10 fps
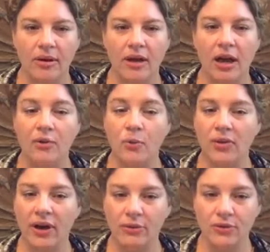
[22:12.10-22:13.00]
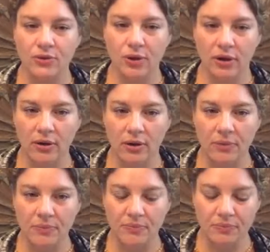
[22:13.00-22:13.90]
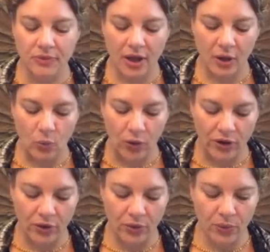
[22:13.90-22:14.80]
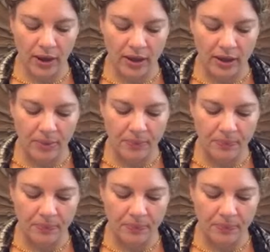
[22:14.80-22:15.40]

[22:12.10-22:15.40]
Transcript: And without struggle. And when you're ready,